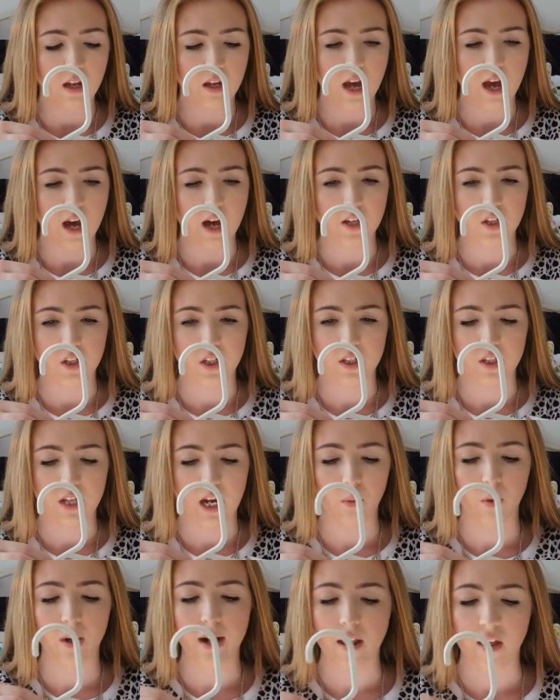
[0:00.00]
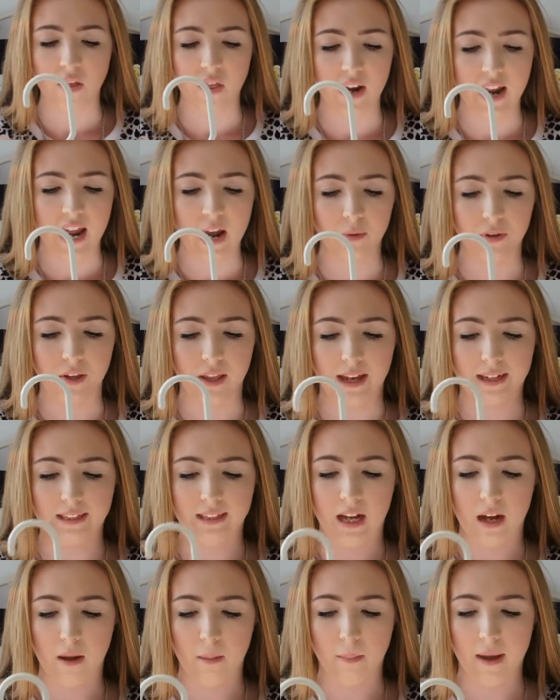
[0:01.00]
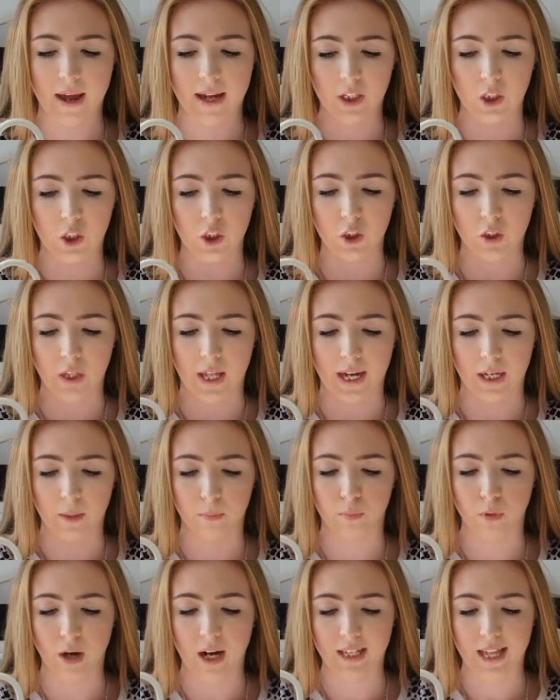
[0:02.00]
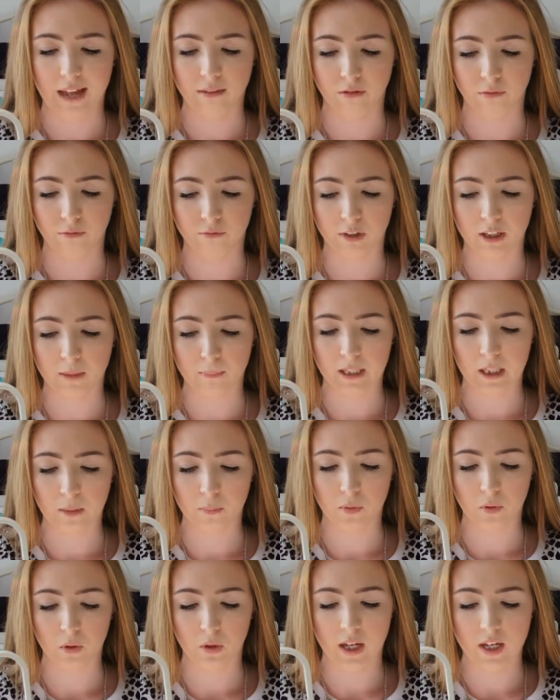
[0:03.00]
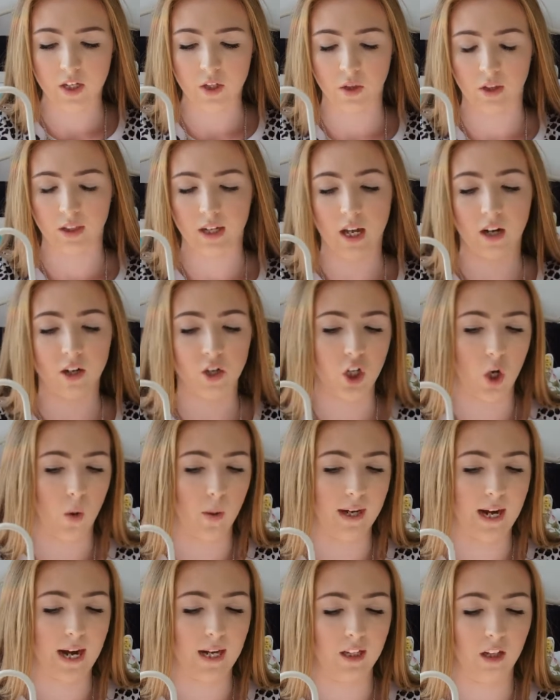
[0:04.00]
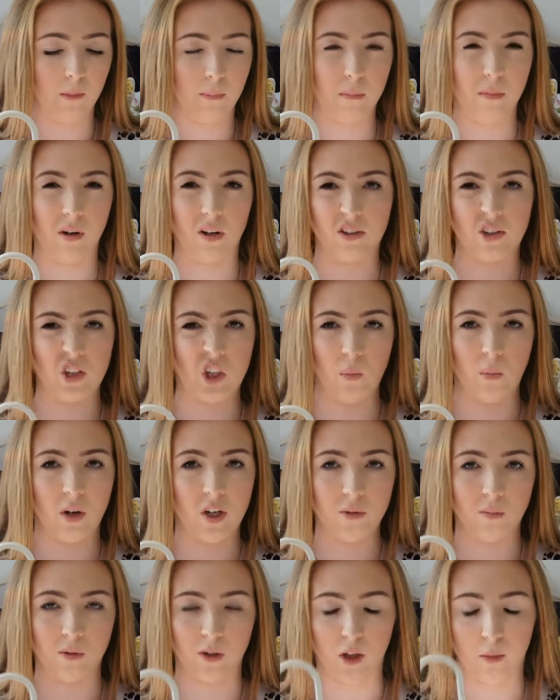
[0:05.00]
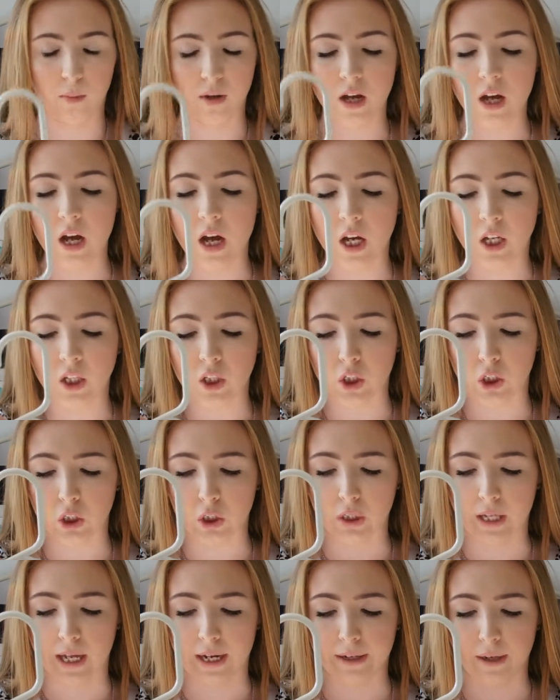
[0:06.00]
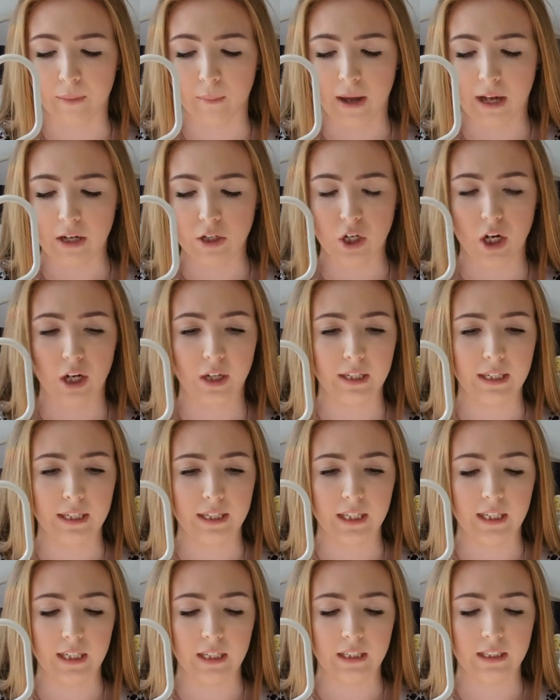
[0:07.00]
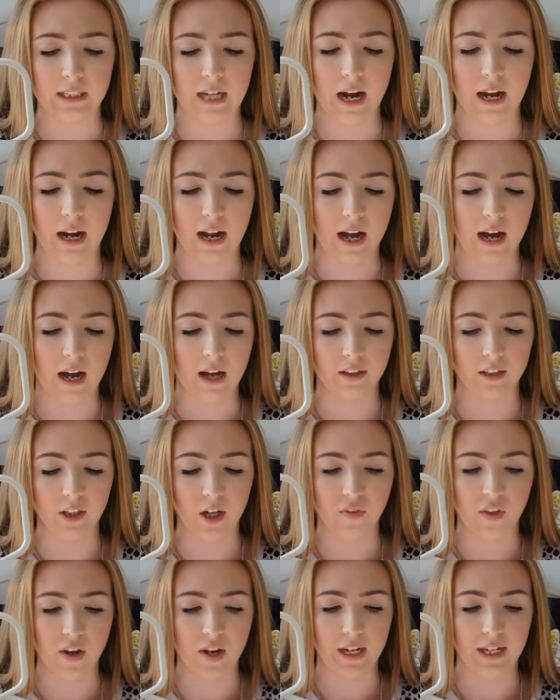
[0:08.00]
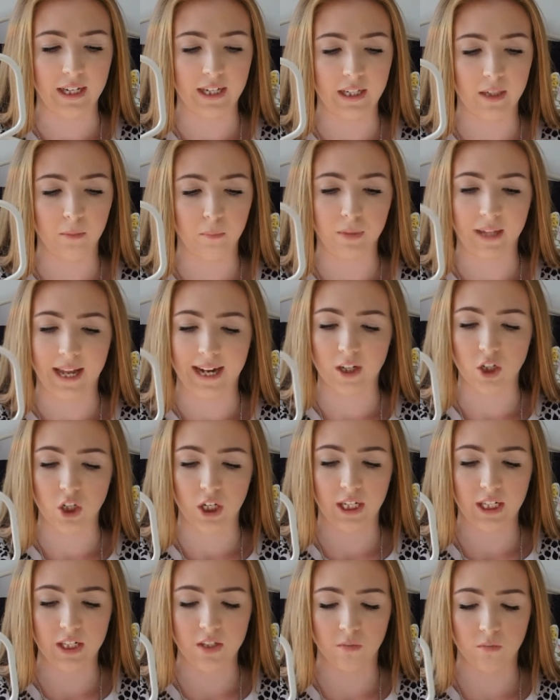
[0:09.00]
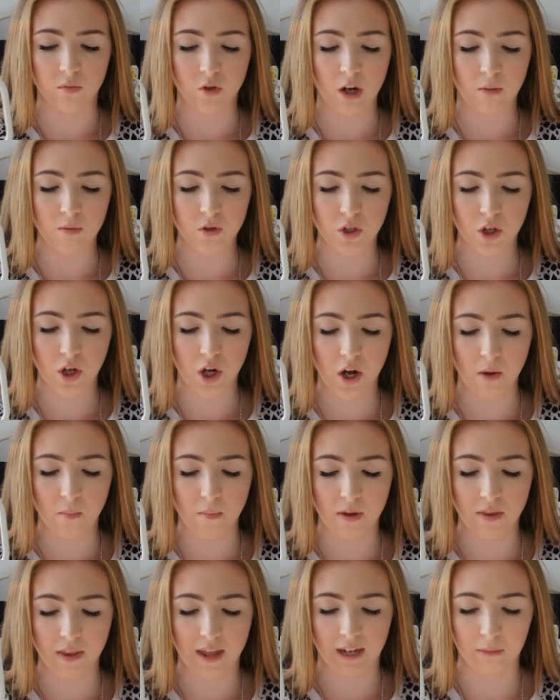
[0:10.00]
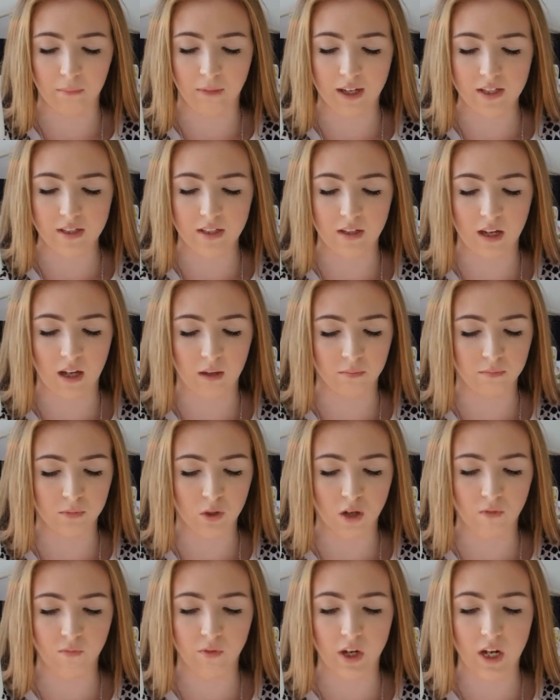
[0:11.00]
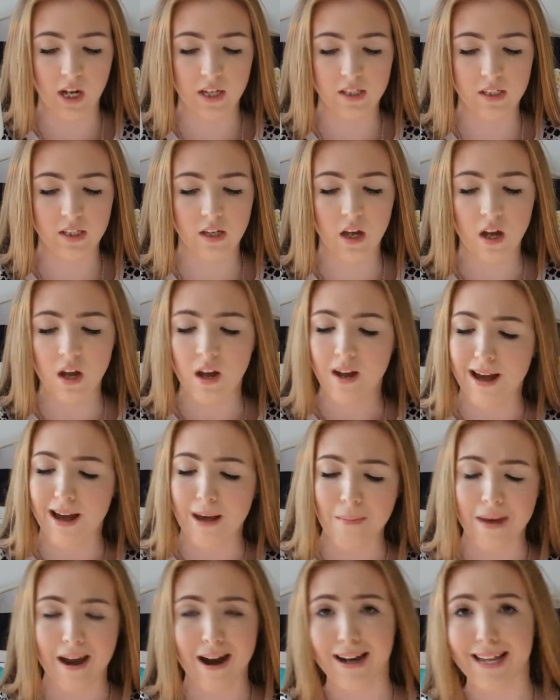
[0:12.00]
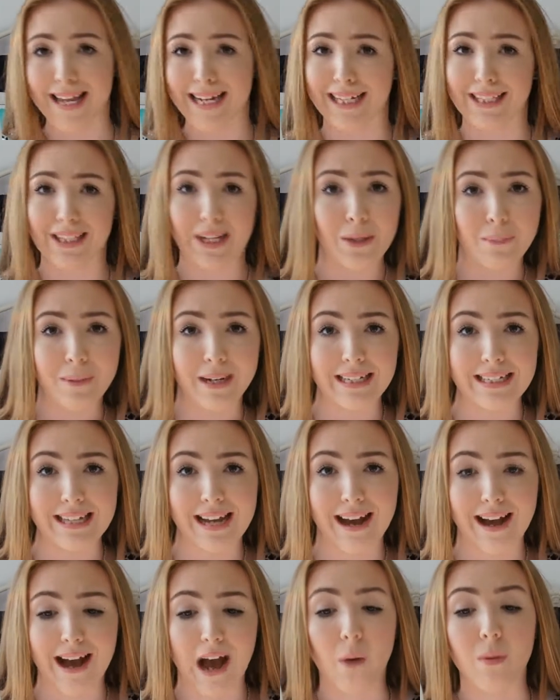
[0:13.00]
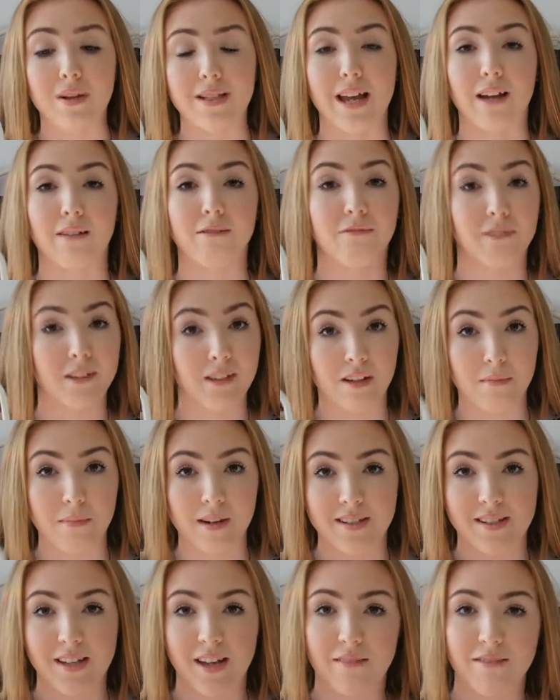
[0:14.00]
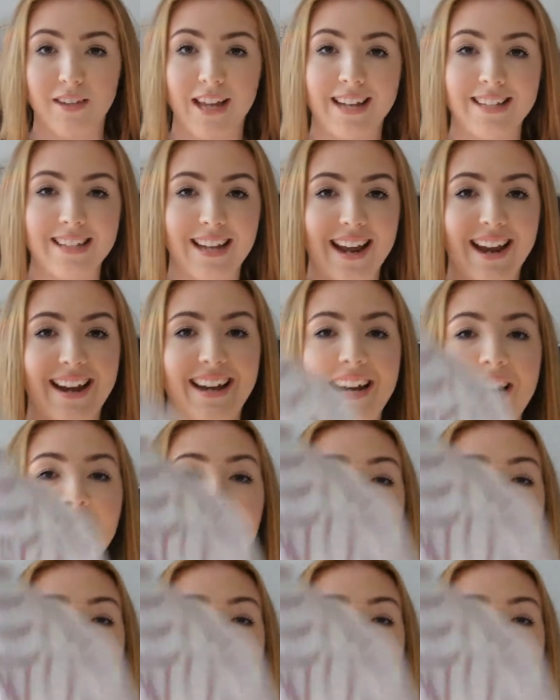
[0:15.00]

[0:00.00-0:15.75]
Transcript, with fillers: Yeah, I just, I wore it the other day with like um, a cute like bralette from Free People, under it kind of showing out a little bit, not too much boob. Cute like my Journey cutout, you know, at the knee, black jeans from Topshop, and like my um, Converse. My hair like a low picked out. I was like feeling myself that day.